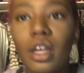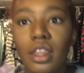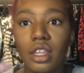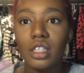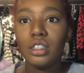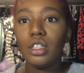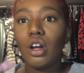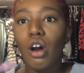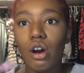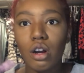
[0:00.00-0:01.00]
And then to
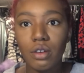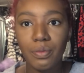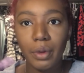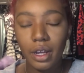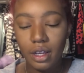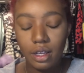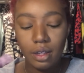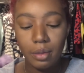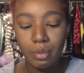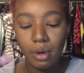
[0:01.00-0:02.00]
carve
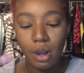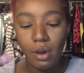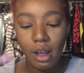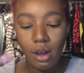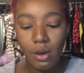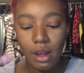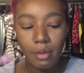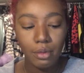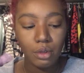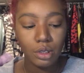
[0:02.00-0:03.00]
my brow out,
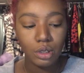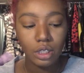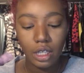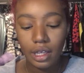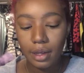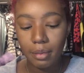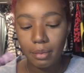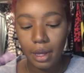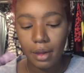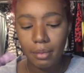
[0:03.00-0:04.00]
I'm going to take
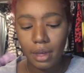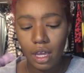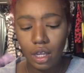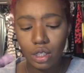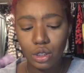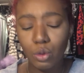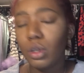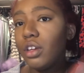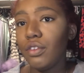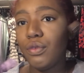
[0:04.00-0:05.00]
my MAC
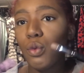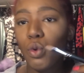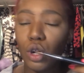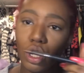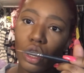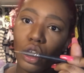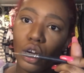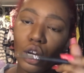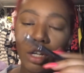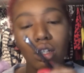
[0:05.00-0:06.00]

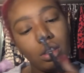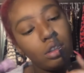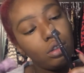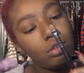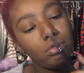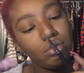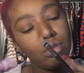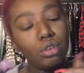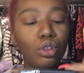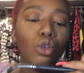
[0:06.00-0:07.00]

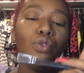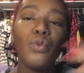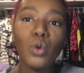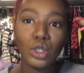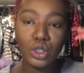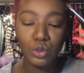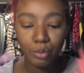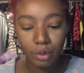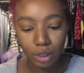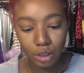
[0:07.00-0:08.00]
242
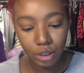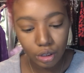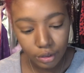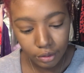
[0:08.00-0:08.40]
brush.